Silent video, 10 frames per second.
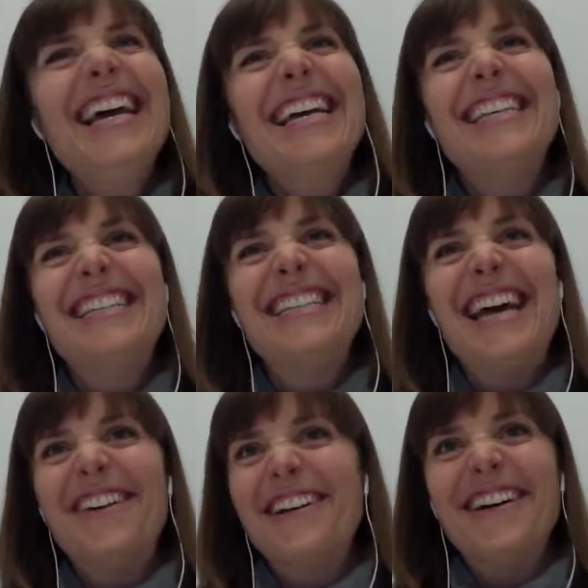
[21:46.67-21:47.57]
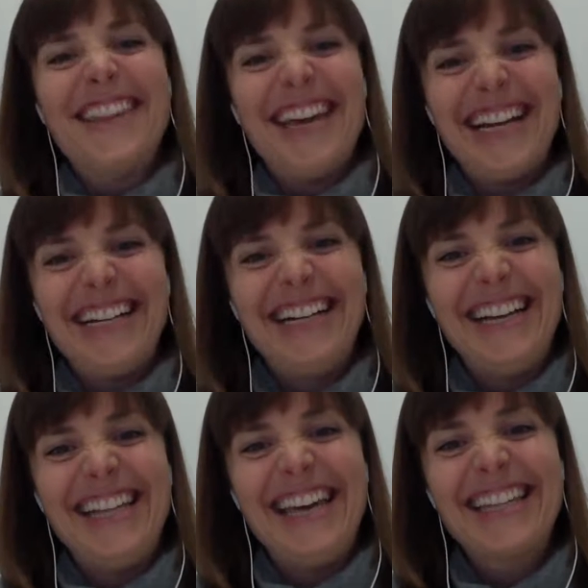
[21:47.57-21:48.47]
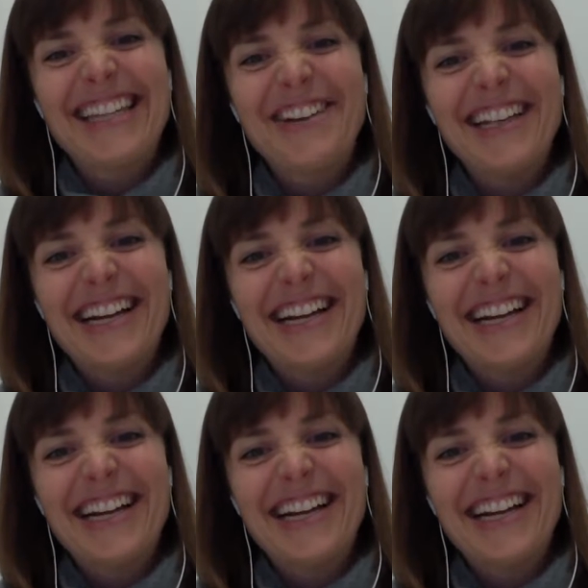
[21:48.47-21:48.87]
this is not a real thing. I think they were